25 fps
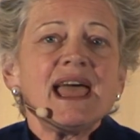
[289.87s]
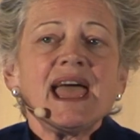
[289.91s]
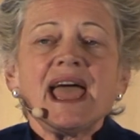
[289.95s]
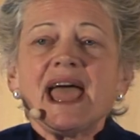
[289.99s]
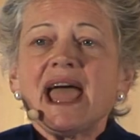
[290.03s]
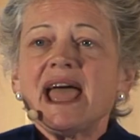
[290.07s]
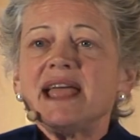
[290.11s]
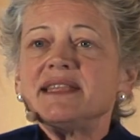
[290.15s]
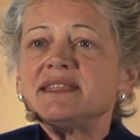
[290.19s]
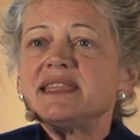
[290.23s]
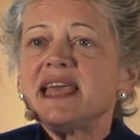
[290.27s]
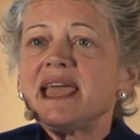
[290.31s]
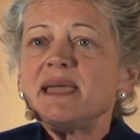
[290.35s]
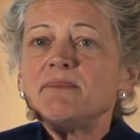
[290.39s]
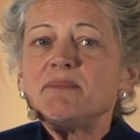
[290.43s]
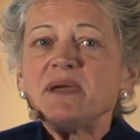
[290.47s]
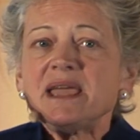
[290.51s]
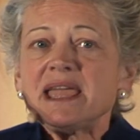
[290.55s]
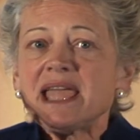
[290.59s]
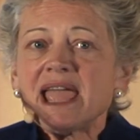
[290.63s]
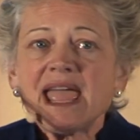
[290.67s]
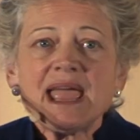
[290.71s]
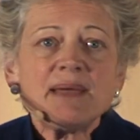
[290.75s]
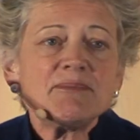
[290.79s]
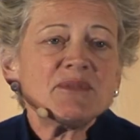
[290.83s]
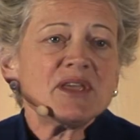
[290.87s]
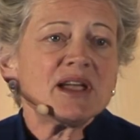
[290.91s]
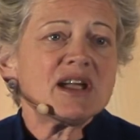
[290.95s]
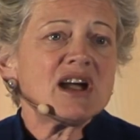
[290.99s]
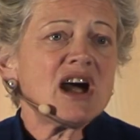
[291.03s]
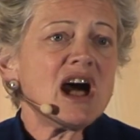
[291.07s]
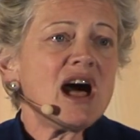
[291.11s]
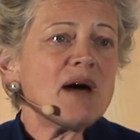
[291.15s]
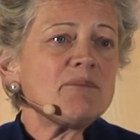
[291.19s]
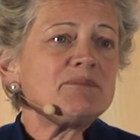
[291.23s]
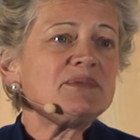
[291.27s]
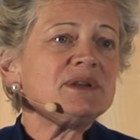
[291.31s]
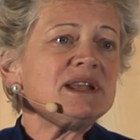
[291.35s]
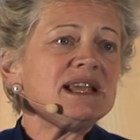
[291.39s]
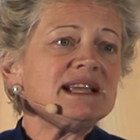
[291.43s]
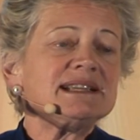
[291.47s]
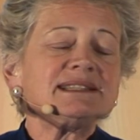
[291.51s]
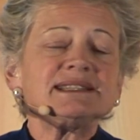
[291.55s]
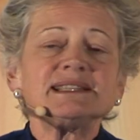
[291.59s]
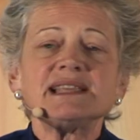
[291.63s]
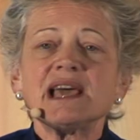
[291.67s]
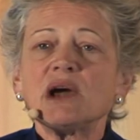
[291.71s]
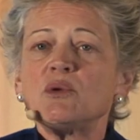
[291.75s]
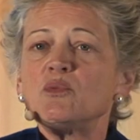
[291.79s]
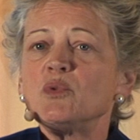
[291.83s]
And they became the companies
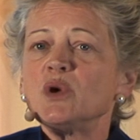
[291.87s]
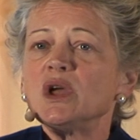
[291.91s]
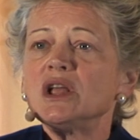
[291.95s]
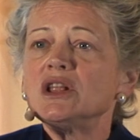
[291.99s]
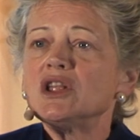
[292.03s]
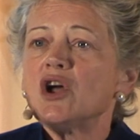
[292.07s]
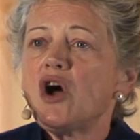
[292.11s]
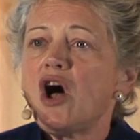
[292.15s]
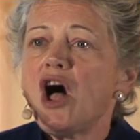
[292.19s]
that we'll